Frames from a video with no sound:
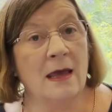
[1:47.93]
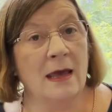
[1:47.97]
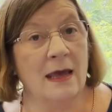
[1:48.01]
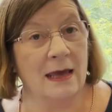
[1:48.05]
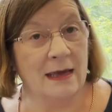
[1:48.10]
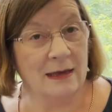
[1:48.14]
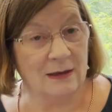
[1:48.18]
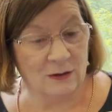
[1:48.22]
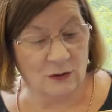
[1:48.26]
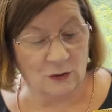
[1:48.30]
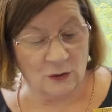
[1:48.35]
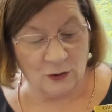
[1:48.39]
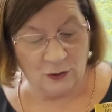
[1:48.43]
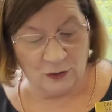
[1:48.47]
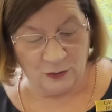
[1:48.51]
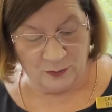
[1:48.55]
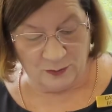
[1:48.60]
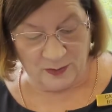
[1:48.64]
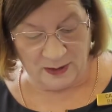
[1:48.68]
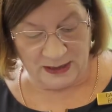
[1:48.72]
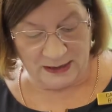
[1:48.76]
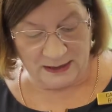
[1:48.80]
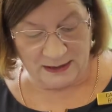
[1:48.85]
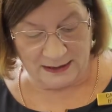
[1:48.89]
It could
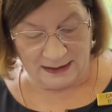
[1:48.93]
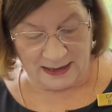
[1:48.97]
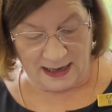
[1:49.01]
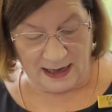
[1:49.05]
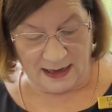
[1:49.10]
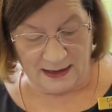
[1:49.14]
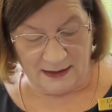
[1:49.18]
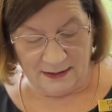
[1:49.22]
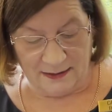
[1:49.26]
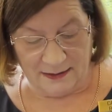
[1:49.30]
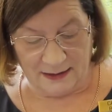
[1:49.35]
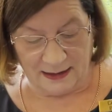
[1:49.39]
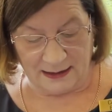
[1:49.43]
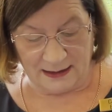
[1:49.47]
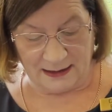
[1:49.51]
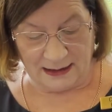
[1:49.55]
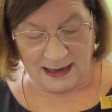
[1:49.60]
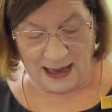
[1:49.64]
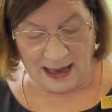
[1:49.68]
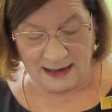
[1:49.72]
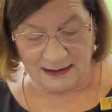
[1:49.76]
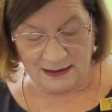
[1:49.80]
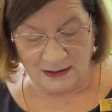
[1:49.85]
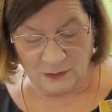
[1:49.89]
be said that
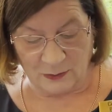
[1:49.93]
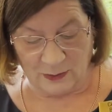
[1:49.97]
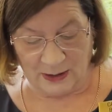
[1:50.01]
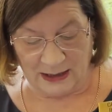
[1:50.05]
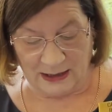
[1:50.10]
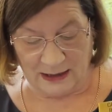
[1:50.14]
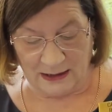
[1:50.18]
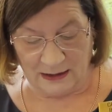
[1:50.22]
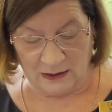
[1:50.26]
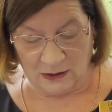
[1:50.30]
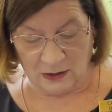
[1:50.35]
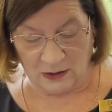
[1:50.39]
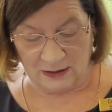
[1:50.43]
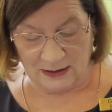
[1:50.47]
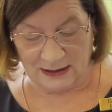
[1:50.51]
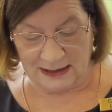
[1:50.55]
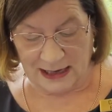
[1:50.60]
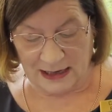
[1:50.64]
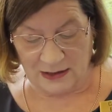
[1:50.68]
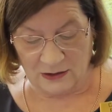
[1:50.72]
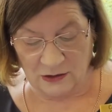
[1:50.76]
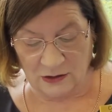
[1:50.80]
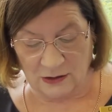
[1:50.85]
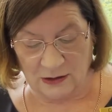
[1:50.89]
last week in Los
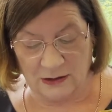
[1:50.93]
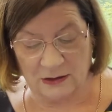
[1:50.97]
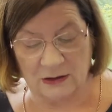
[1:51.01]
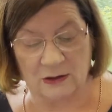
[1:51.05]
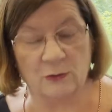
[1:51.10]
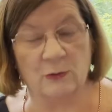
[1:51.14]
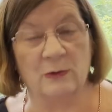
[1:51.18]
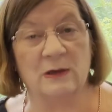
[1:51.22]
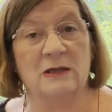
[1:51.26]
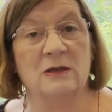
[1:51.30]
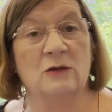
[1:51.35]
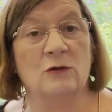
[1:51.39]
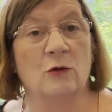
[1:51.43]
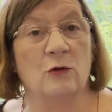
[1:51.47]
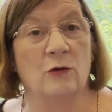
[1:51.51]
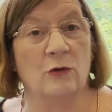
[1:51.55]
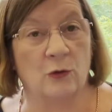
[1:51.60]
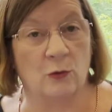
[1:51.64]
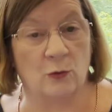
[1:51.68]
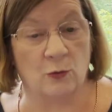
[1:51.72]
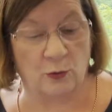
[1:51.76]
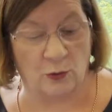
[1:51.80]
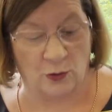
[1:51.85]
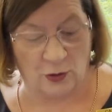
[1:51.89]
Angeles, we saw
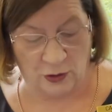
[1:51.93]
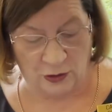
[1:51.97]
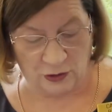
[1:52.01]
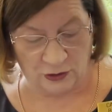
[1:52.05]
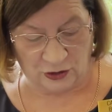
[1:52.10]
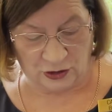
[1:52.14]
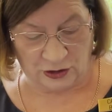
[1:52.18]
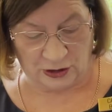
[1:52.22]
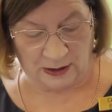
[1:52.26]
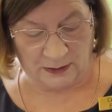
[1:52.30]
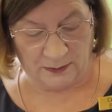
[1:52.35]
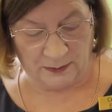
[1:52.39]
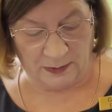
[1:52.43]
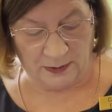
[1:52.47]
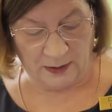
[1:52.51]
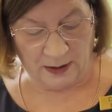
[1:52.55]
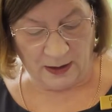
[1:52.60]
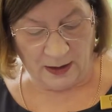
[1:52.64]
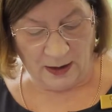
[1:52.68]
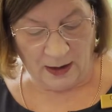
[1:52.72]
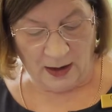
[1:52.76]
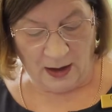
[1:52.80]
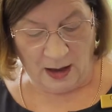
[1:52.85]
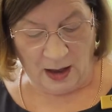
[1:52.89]
the worship
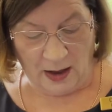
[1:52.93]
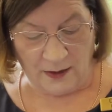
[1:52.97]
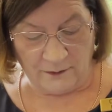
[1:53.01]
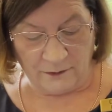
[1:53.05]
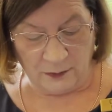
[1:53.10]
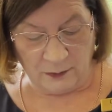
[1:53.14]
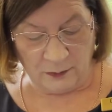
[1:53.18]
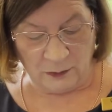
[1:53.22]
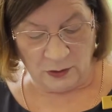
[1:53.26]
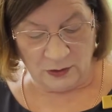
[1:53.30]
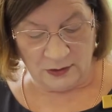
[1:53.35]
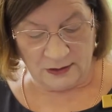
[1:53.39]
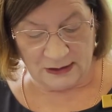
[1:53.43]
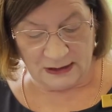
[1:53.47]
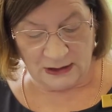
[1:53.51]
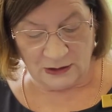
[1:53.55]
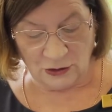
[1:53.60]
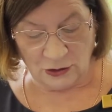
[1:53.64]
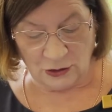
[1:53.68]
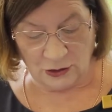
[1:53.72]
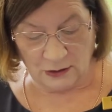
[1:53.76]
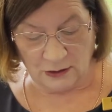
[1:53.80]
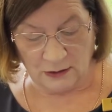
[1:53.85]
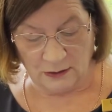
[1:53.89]
of a
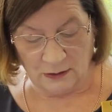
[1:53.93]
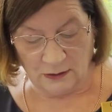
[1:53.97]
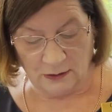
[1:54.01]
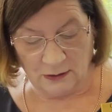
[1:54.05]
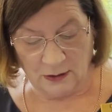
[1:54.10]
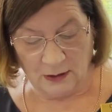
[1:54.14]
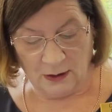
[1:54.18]
musician